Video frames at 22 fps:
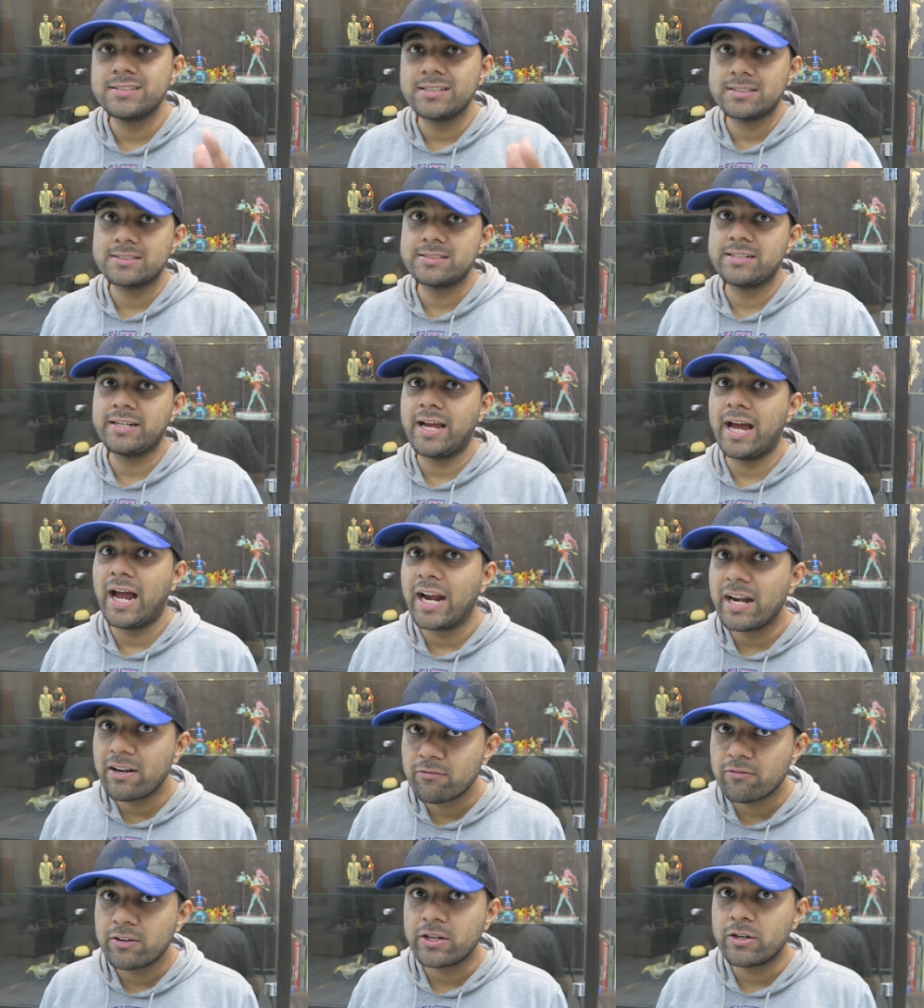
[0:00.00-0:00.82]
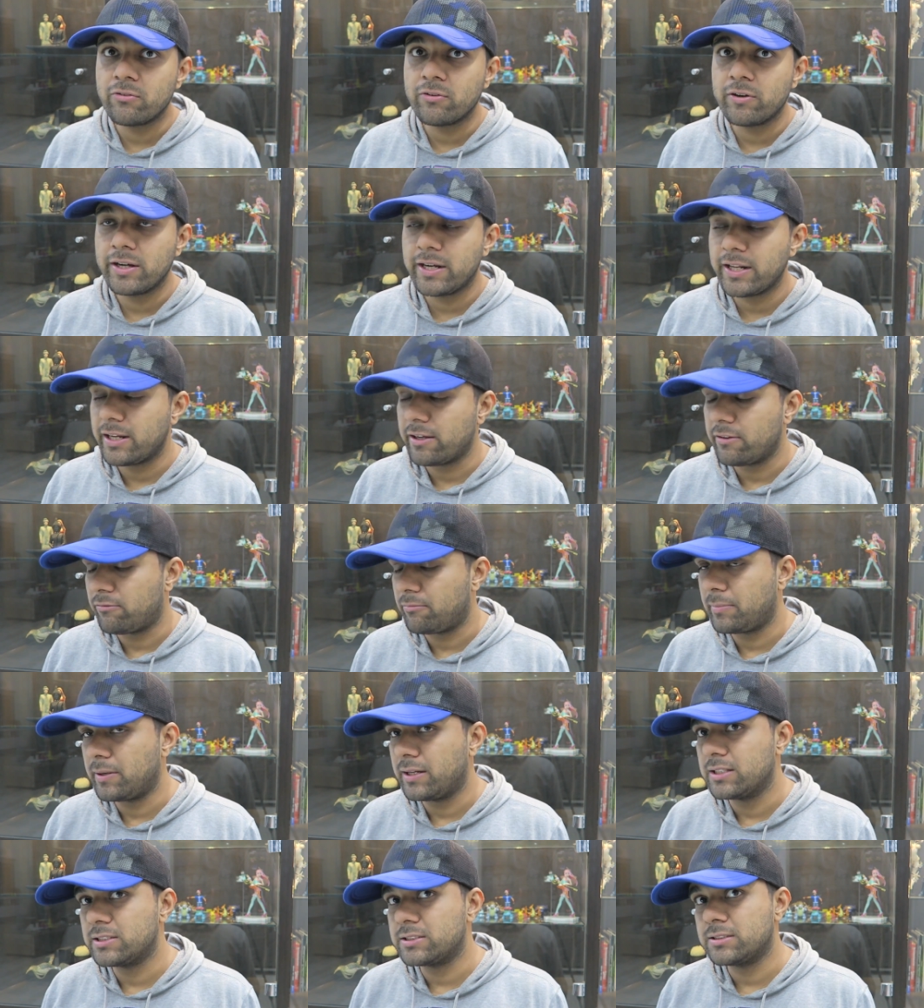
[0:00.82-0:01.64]
60 and 120
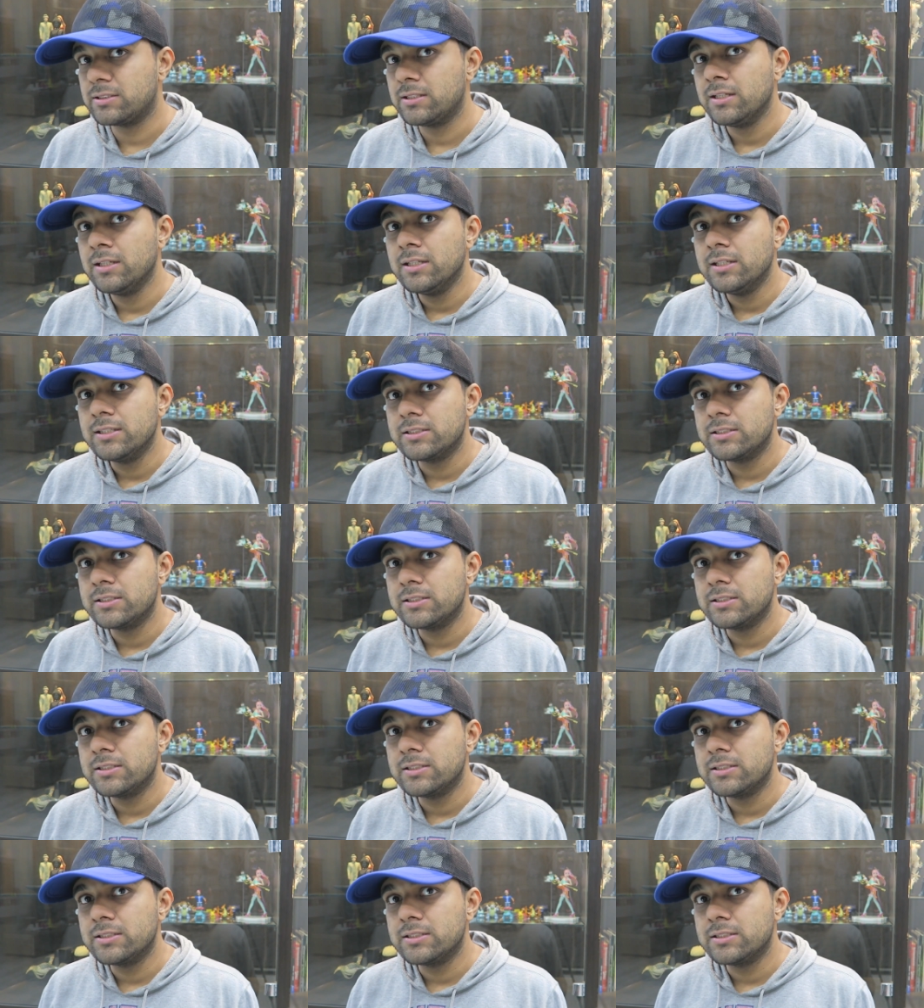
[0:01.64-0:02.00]
fps,